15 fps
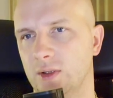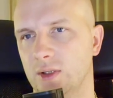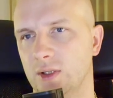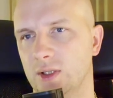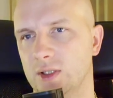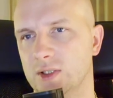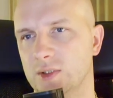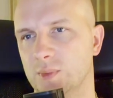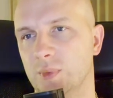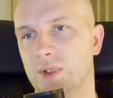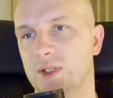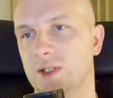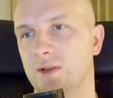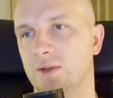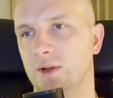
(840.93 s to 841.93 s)

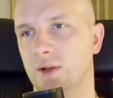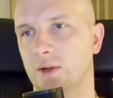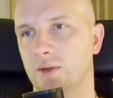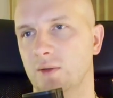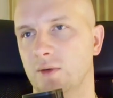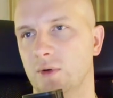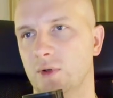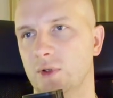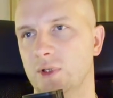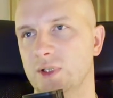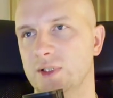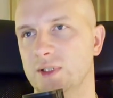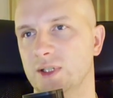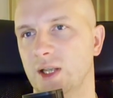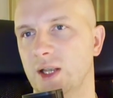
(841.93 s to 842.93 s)
specific for
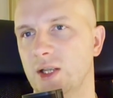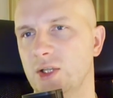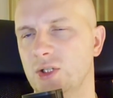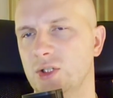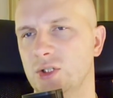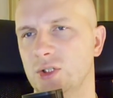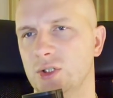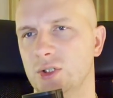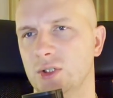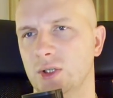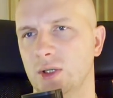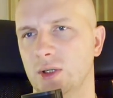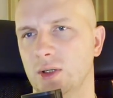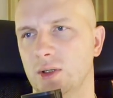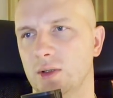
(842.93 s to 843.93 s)
this age,
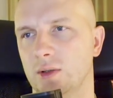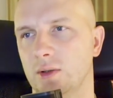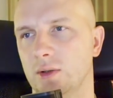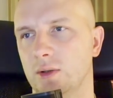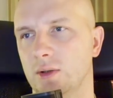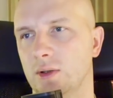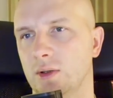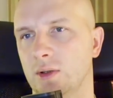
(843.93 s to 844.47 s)
and